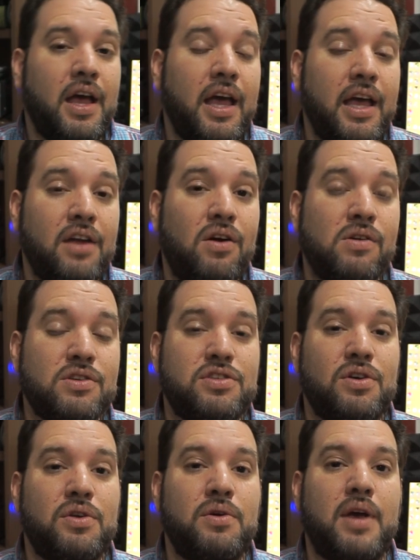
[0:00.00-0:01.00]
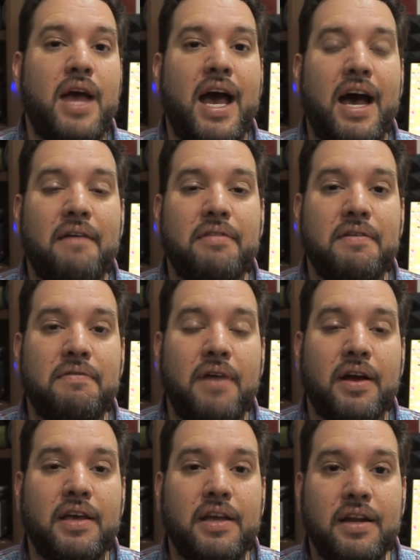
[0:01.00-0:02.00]
And also you have the
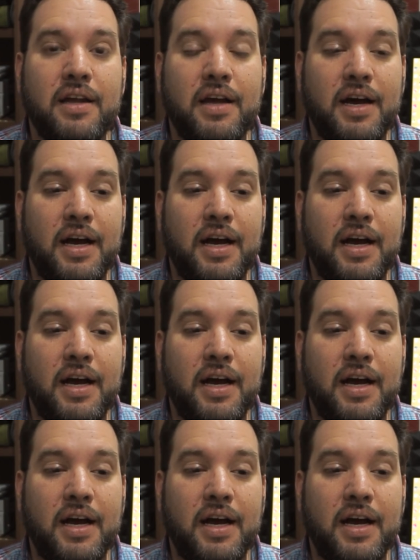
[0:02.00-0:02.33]
fucking